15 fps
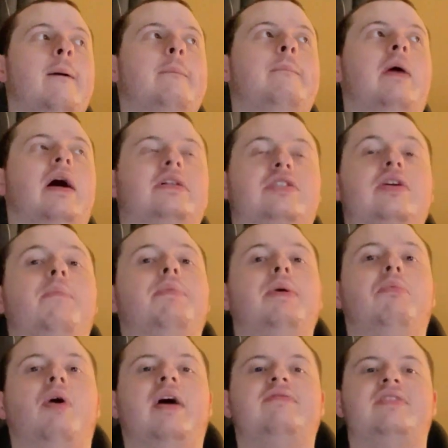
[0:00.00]
But some
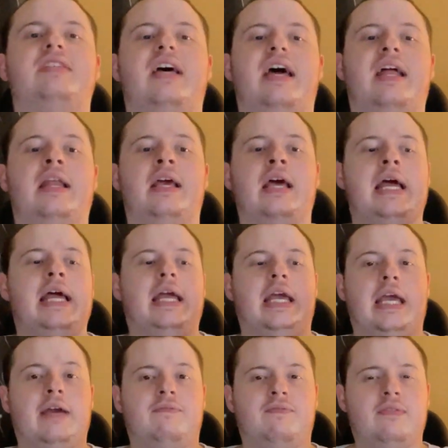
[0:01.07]
people have said
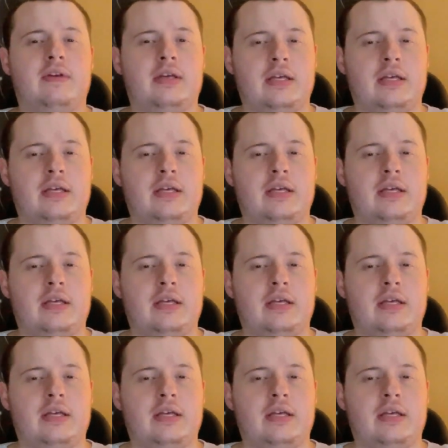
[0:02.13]
if